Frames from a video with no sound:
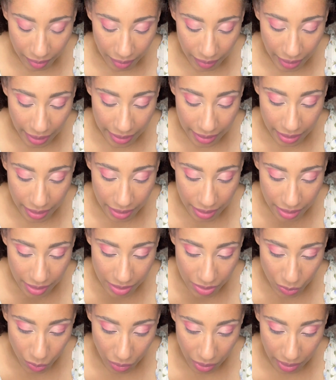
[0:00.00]
I think
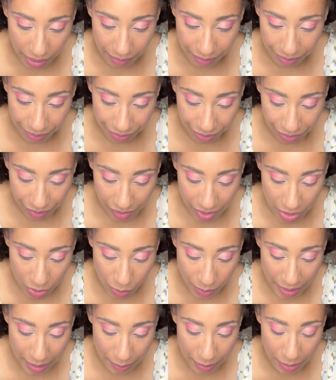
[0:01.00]
this
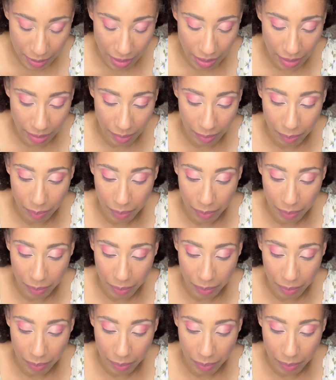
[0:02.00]
may be it